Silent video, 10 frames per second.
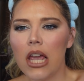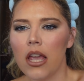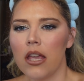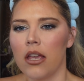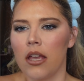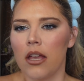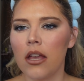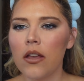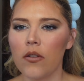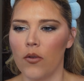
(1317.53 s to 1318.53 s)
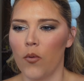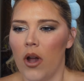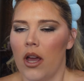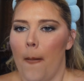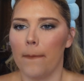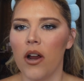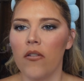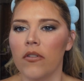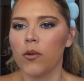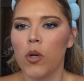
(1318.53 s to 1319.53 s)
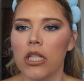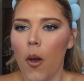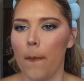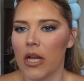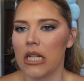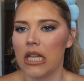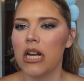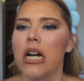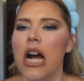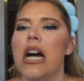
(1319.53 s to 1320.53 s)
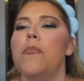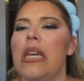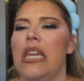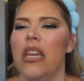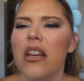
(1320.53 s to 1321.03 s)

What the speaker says: Weber Walnut. I haven't tried that one,